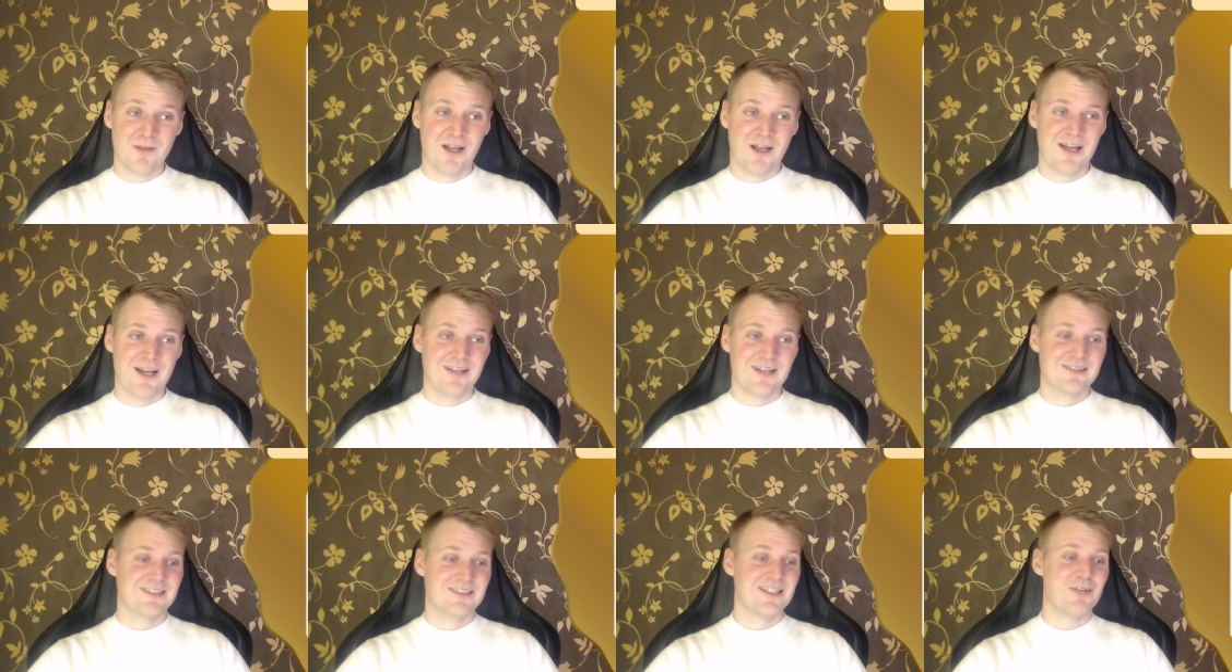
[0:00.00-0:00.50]

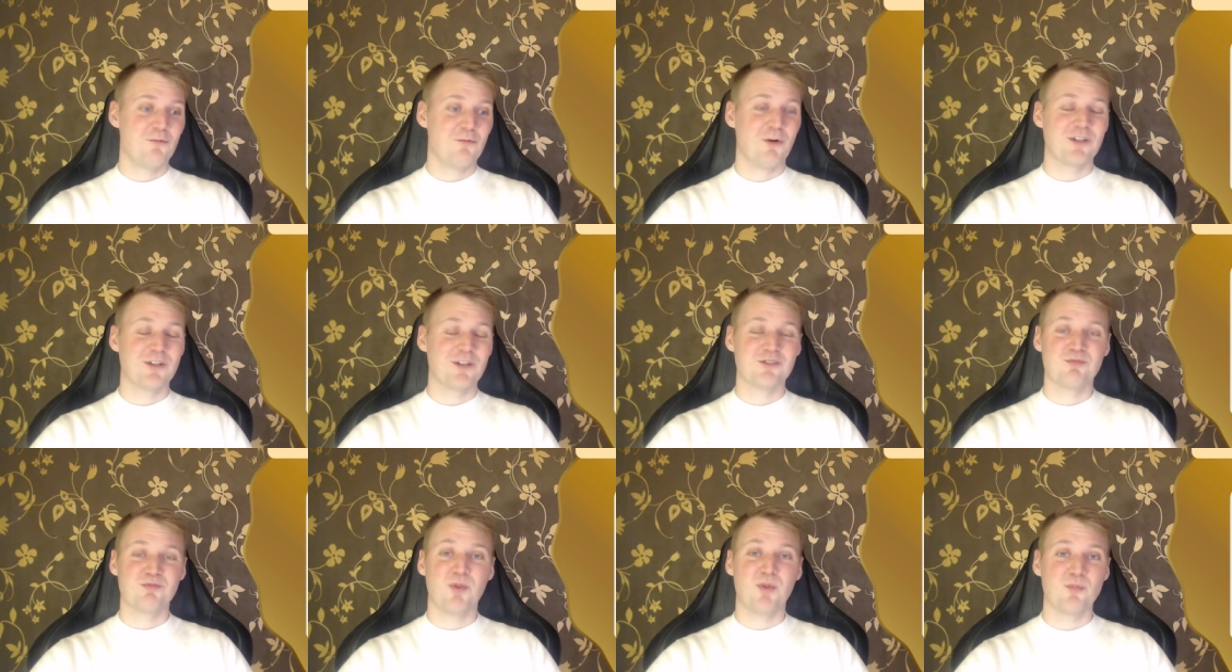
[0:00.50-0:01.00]
and see
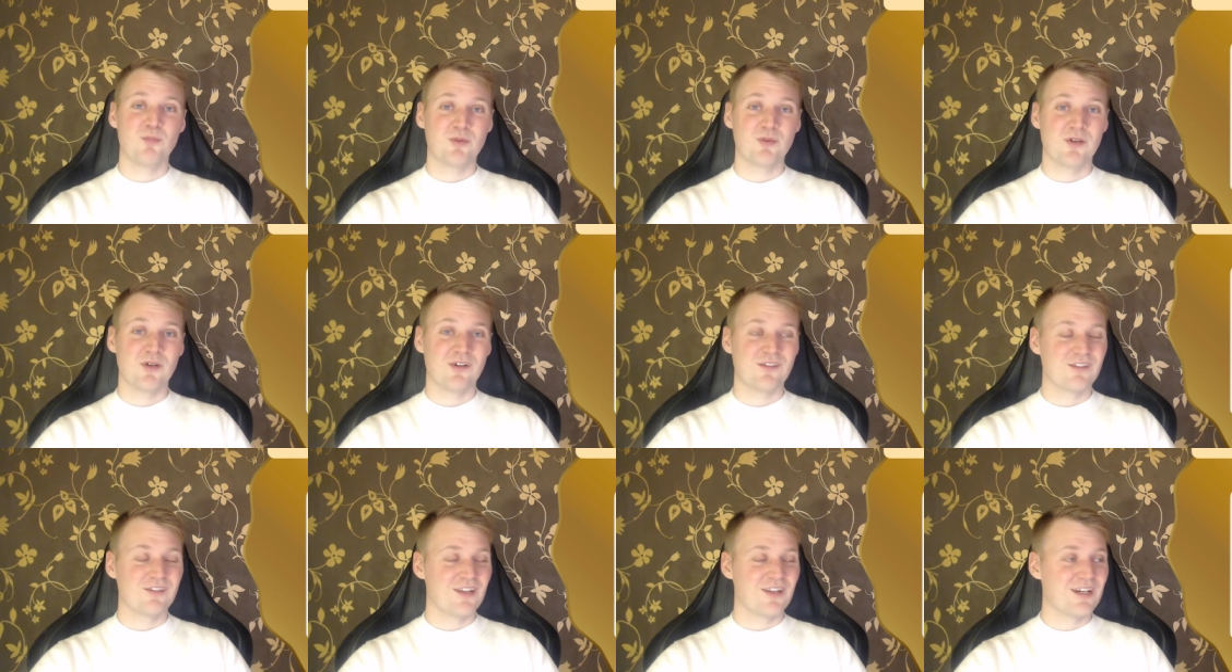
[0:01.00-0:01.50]
what's
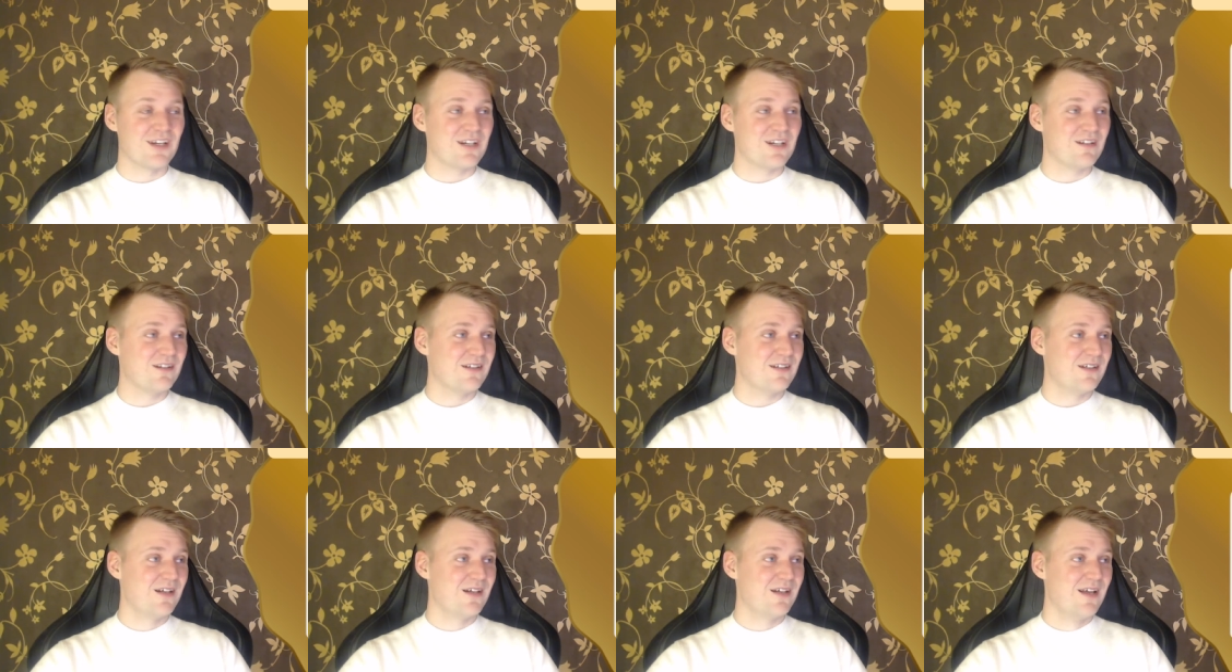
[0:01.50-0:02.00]
popular
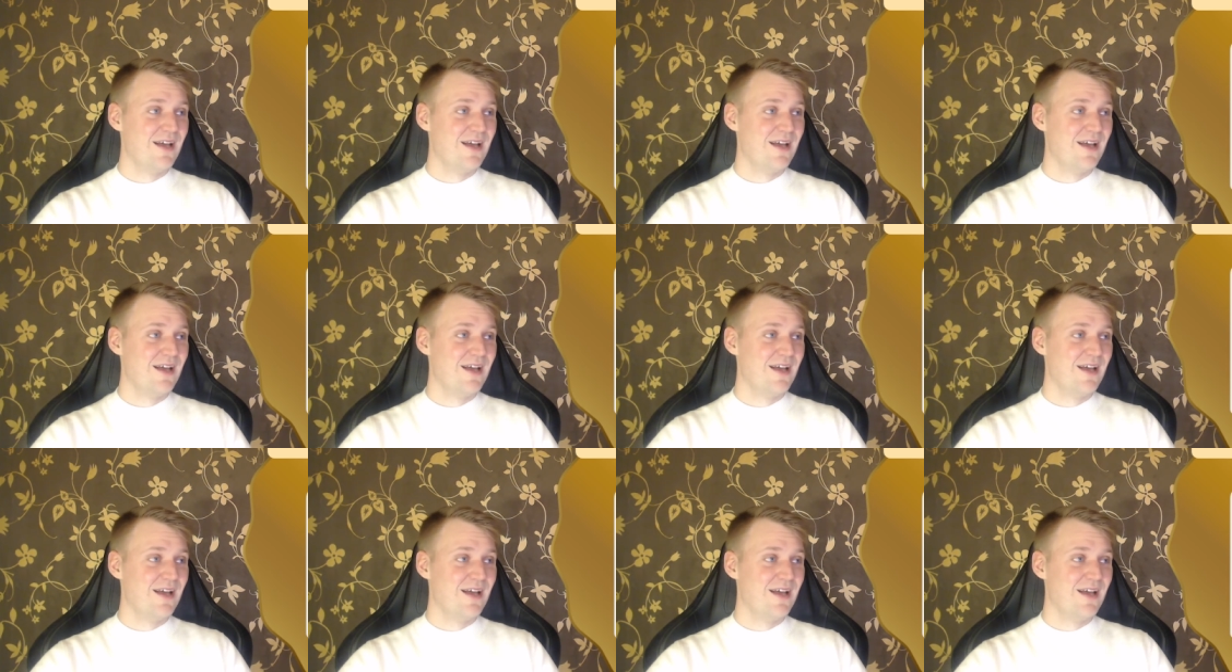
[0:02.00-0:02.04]
there.